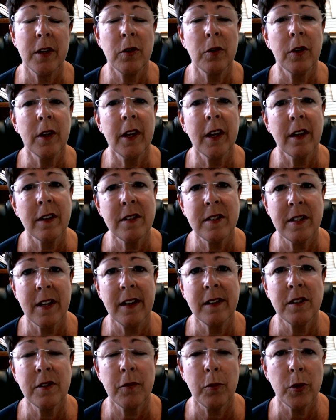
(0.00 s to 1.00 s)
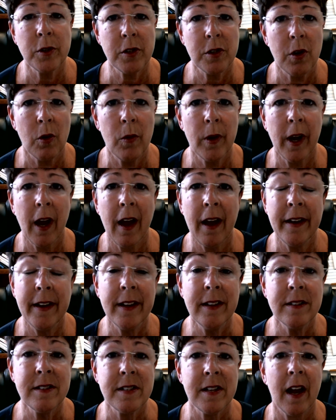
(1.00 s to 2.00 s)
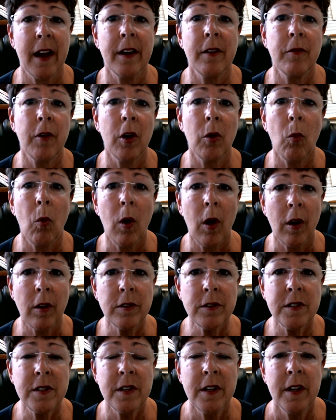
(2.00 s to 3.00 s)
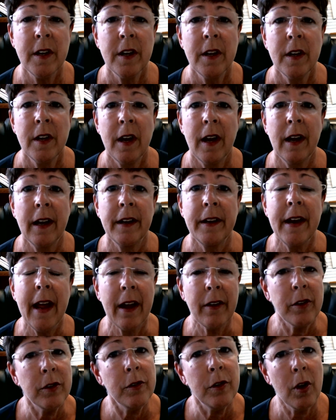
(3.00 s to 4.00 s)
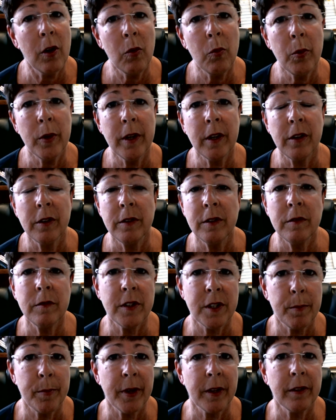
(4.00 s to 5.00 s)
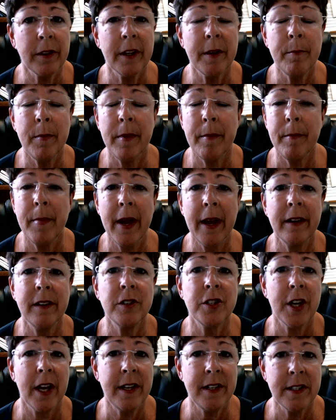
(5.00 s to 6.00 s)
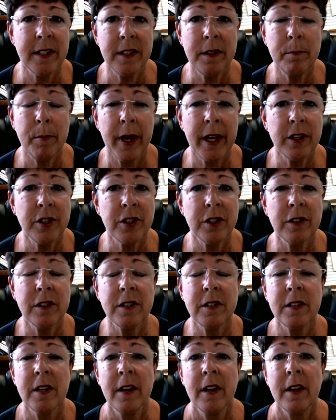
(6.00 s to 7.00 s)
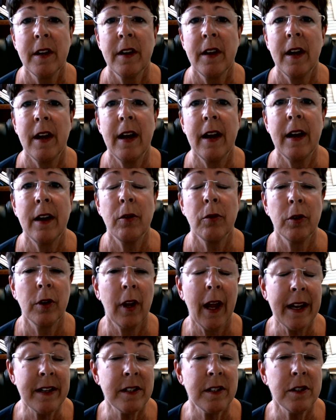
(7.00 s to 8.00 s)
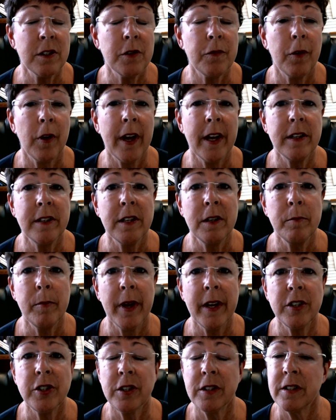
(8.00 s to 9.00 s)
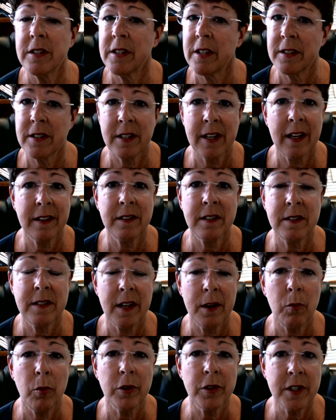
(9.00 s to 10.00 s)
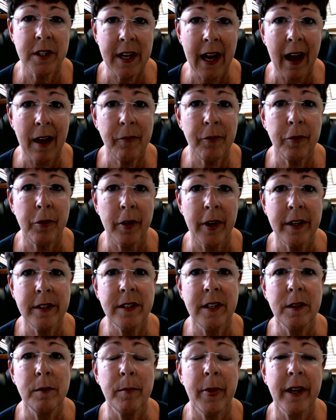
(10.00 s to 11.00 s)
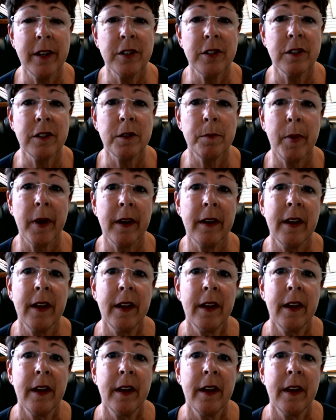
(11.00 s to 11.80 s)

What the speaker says: you can get a sense of what's going on inside of our walls. Now you know we can typically manage 18 patients or license for 18 patients. That's not to say we're staffed for 18 patients, but